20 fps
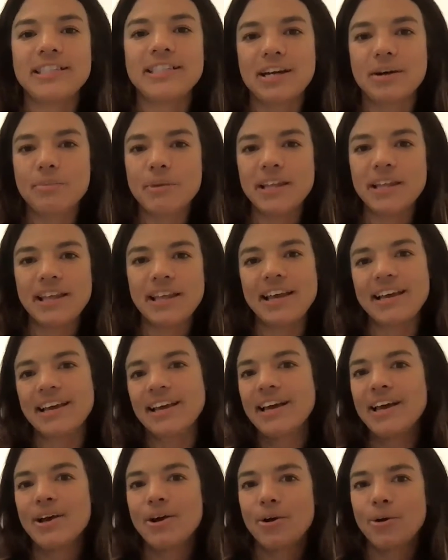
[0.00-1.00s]
Tell me like
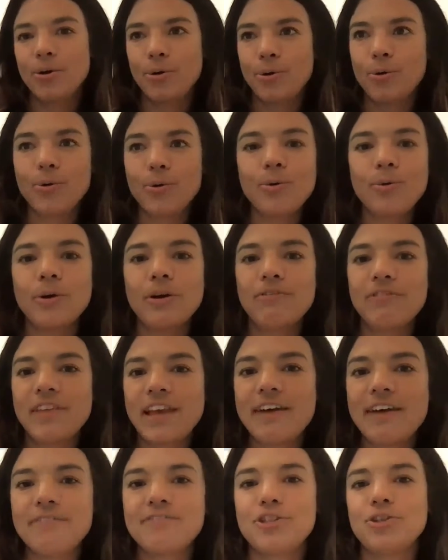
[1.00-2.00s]
who, if they
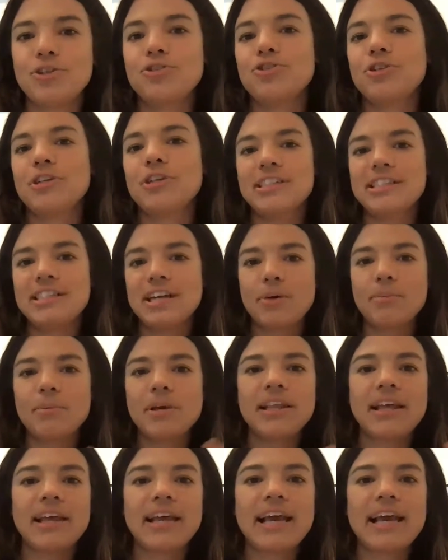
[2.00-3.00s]
have children, tell
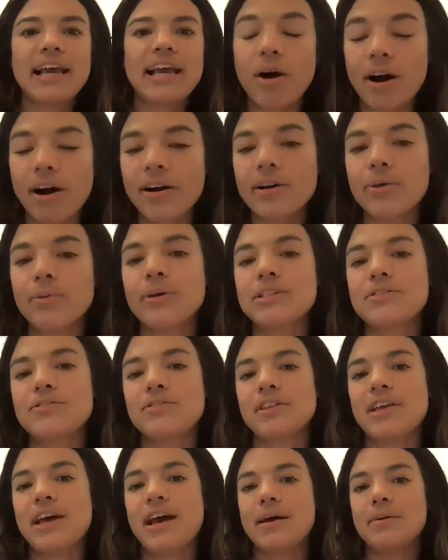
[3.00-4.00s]
me like how hard it was
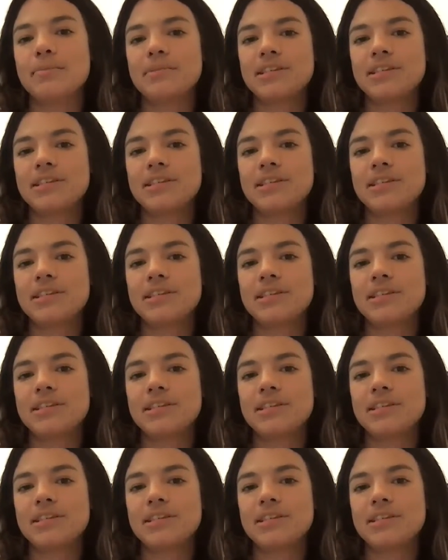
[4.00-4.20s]
for them.